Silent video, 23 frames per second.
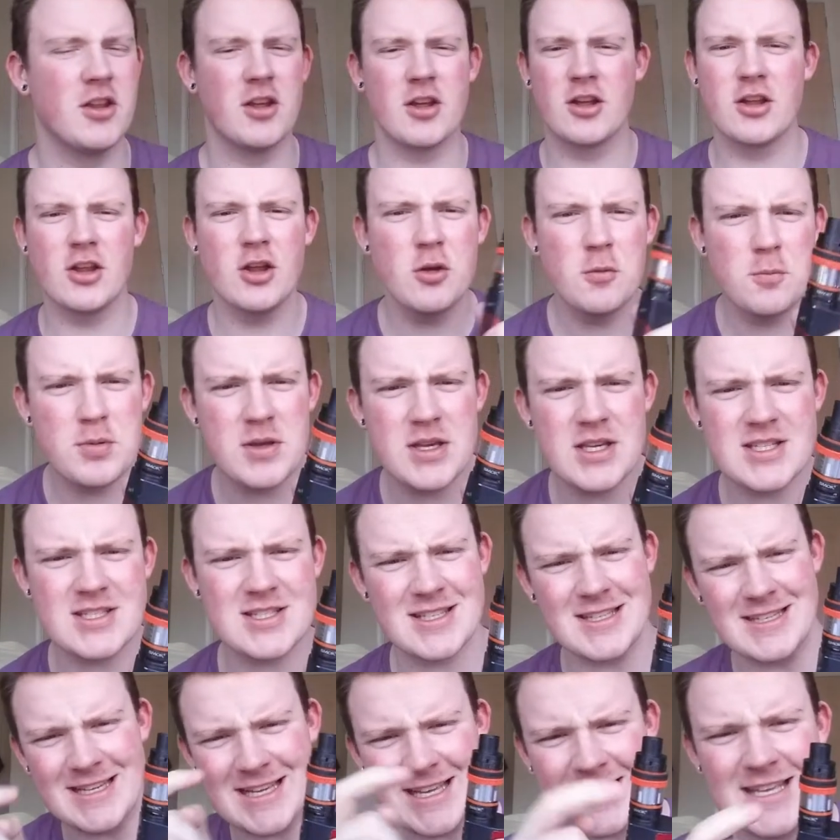The cloud
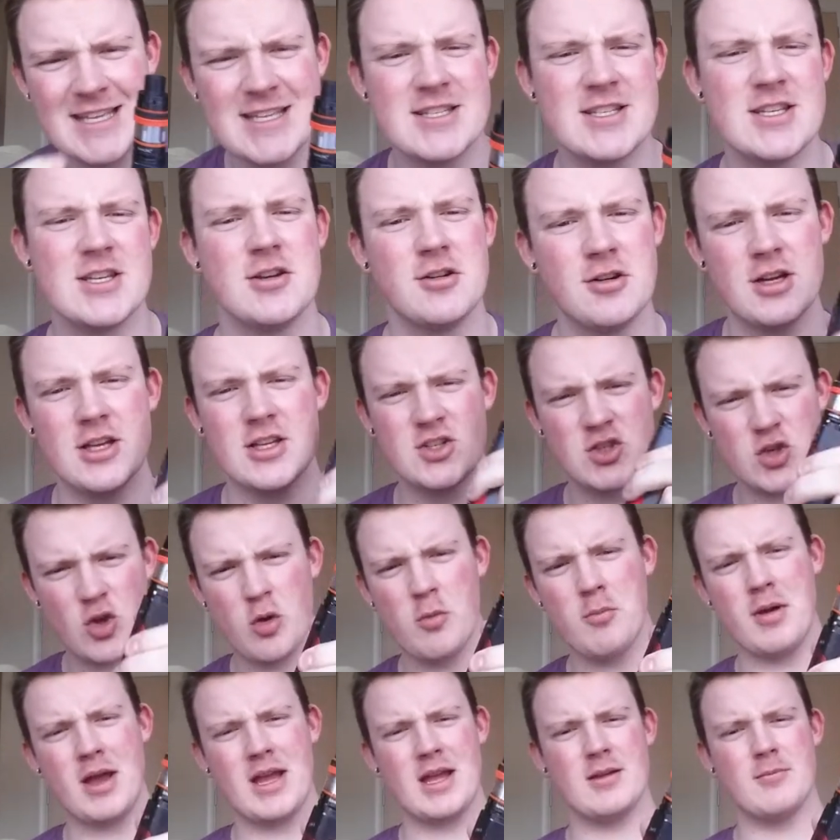beast is here. It's
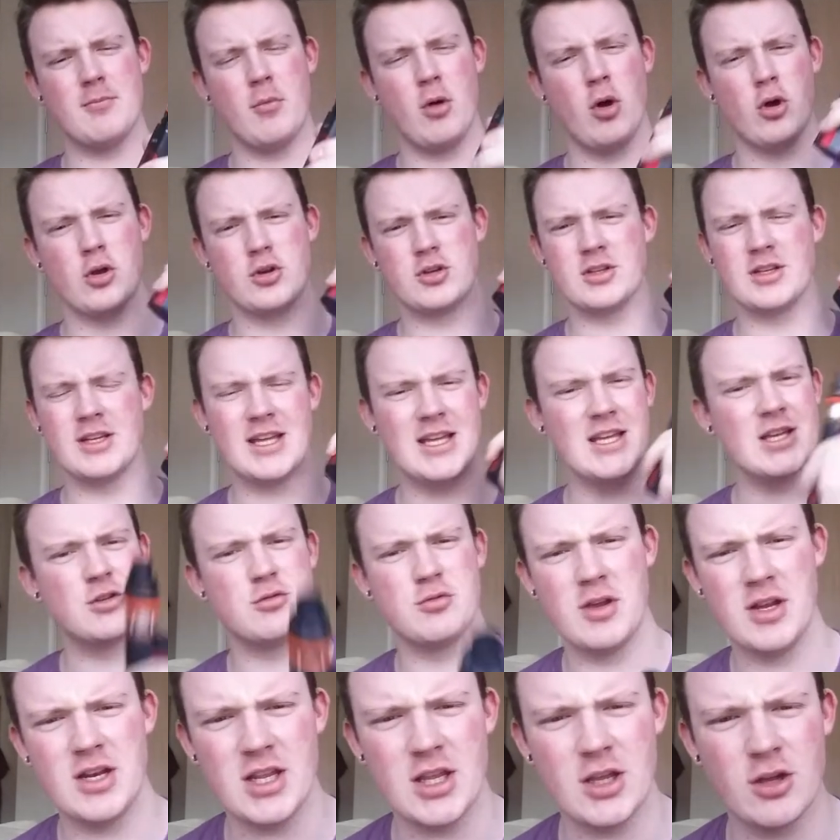on my mod,
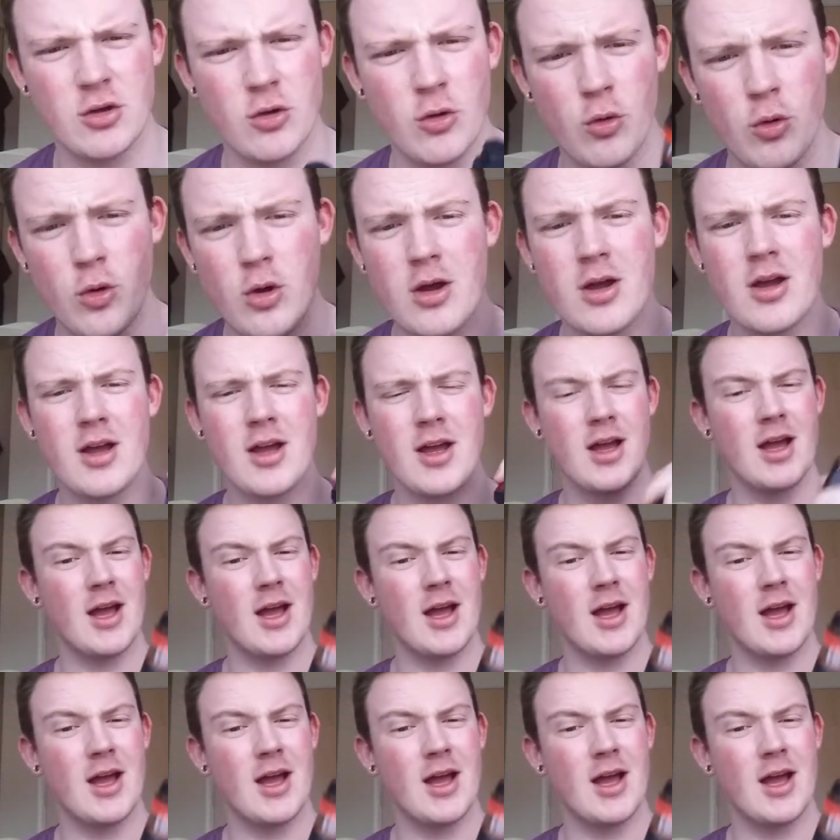it's ready to go,